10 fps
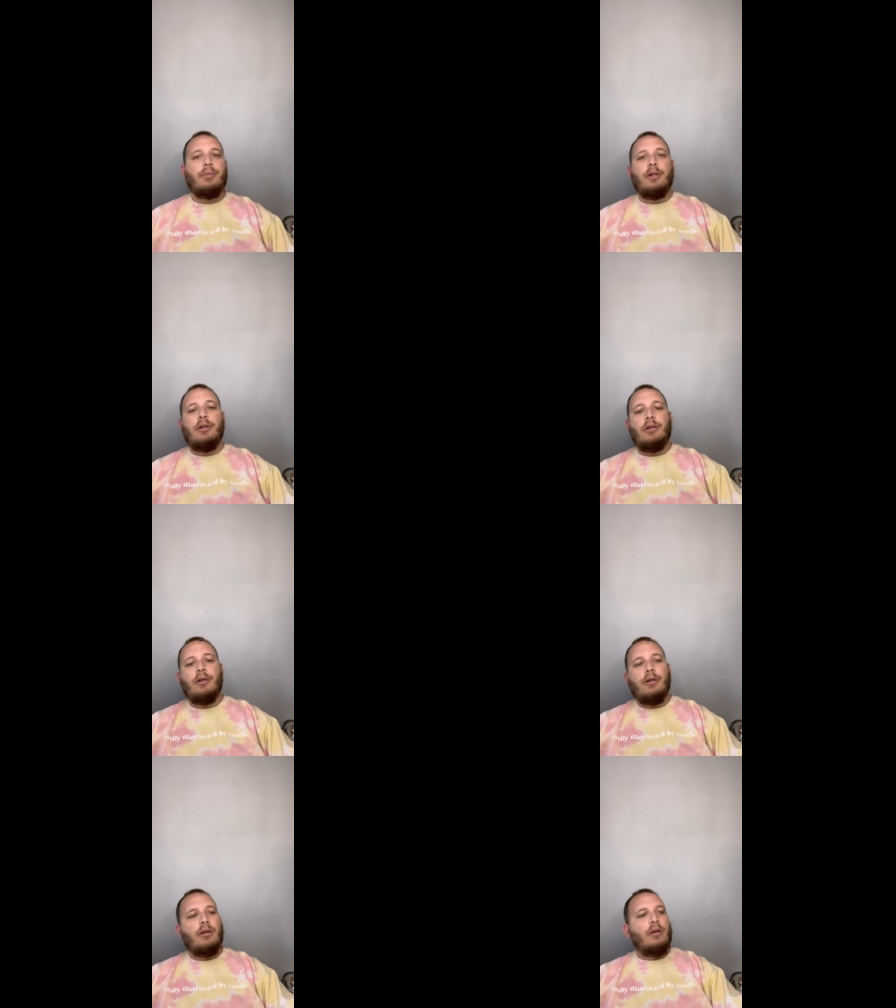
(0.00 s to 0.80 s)
money.
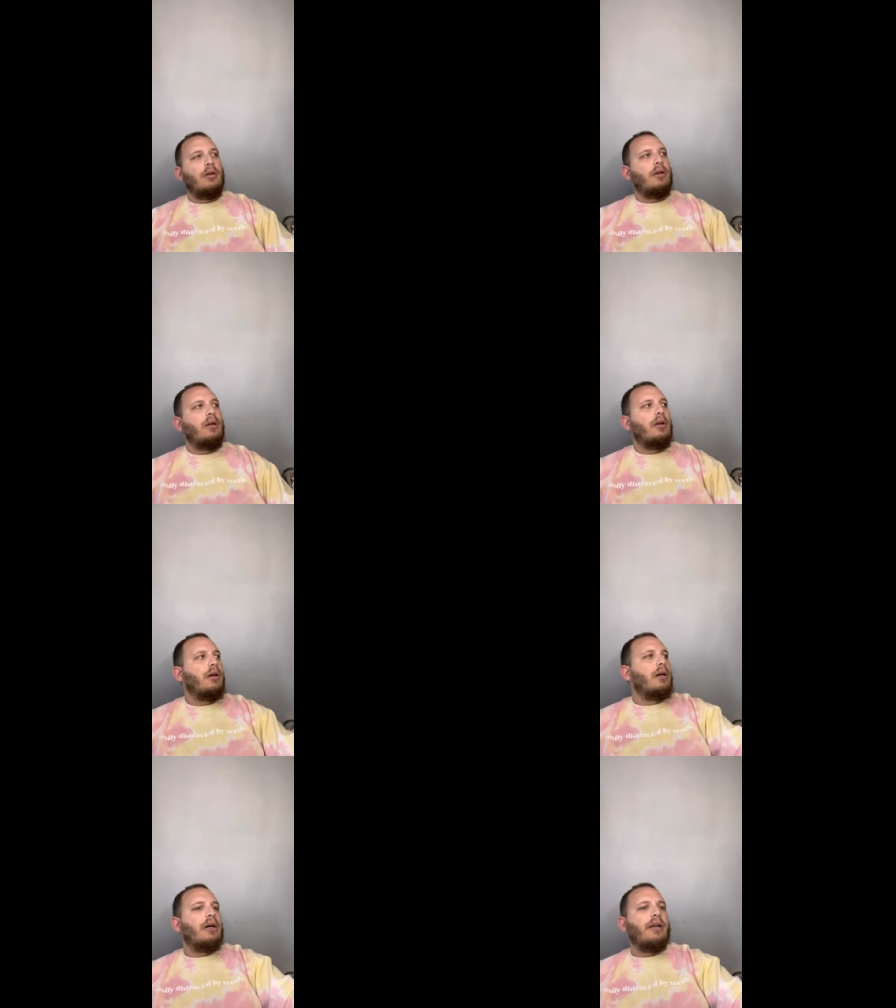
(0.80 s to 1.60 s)

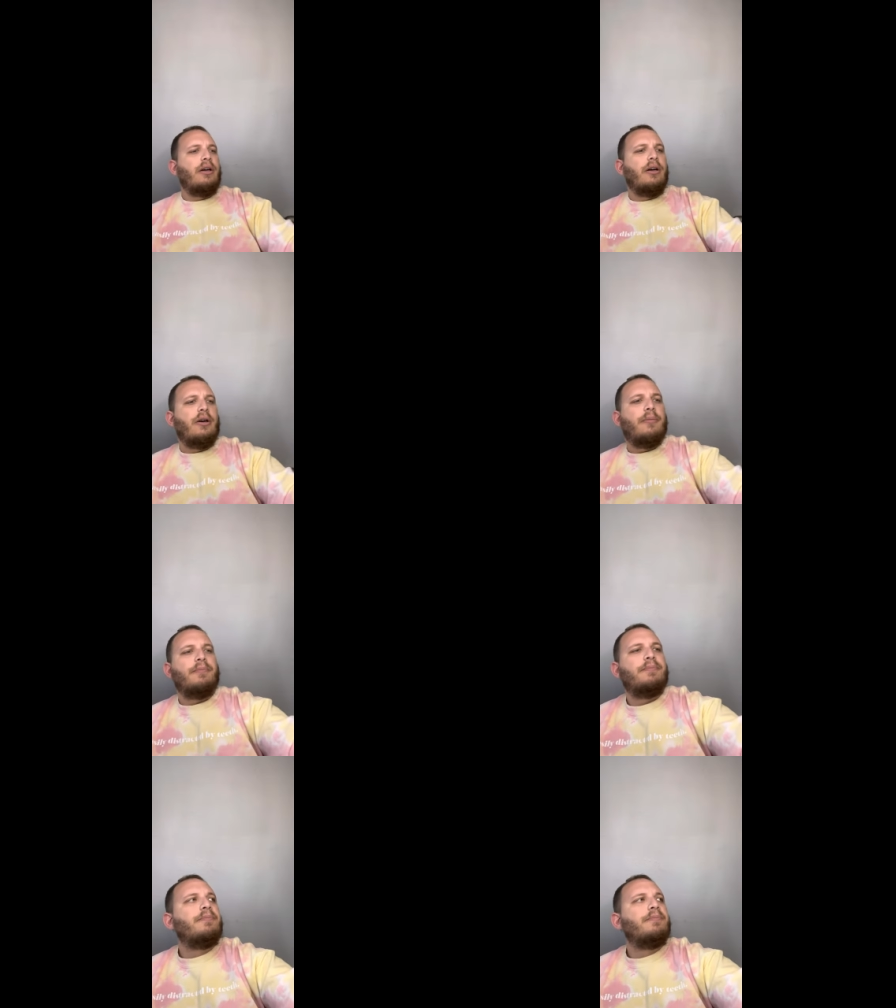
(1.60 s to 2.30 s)
I, um,